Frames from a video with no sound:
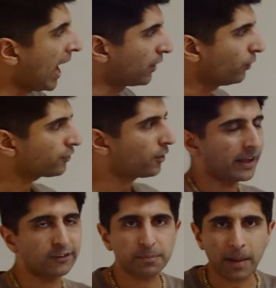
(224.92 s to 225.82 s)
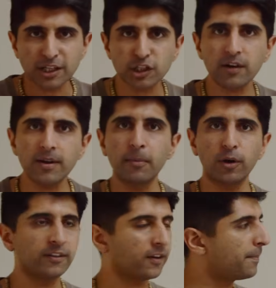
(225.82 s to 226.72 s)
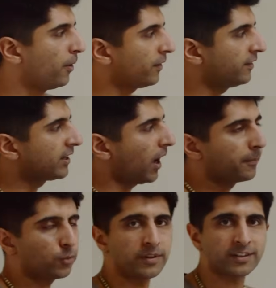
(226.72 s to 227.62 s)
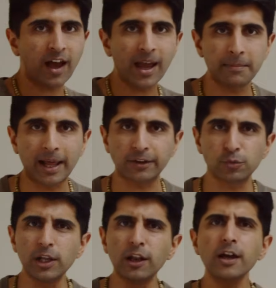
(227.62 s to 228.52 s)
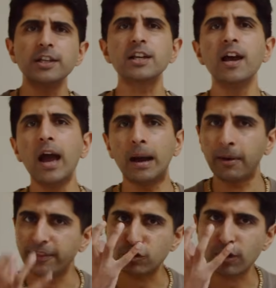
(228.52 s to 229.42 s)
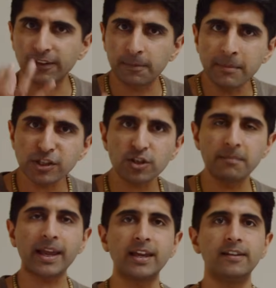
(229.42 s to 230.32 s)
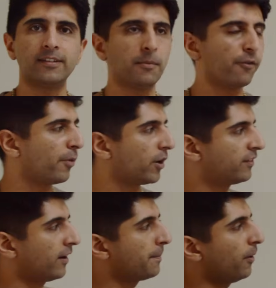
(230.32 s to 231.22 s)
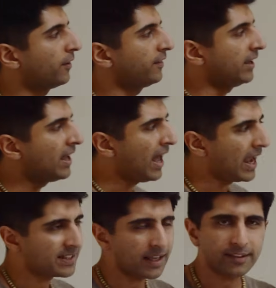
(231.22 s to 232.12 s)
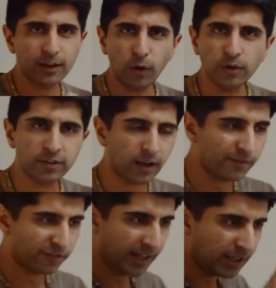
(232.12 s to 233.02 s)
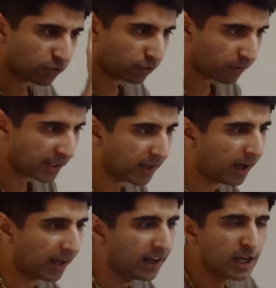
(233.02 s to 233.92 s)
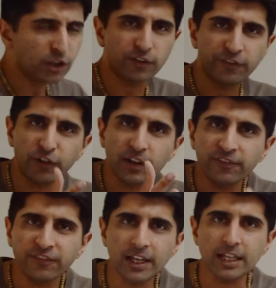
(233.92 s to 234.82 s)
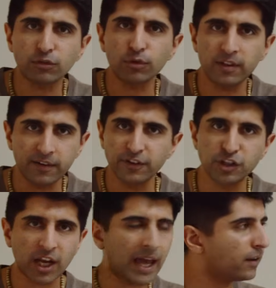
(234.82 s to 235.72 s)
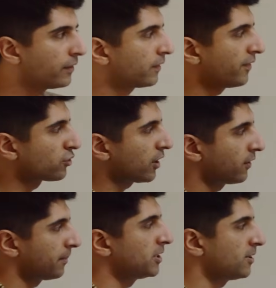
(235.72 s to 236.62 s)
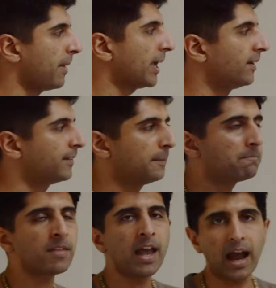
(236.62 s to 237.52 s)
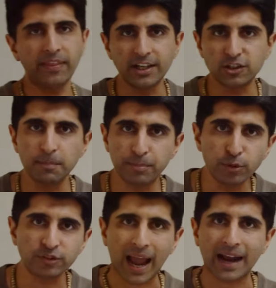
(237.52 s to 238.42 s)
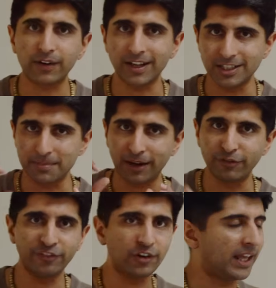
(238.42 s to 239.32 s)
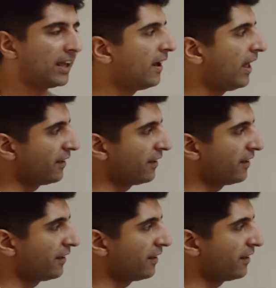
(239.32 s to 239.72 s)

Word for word: And also, expansionary monetary policy comes with time lags. We learned about the transmission mechanism of monetary policy. It takes a long time for an interest rate cut to fully feed through the different channels of the transmission mechanism and then to boost aggregate demand fully.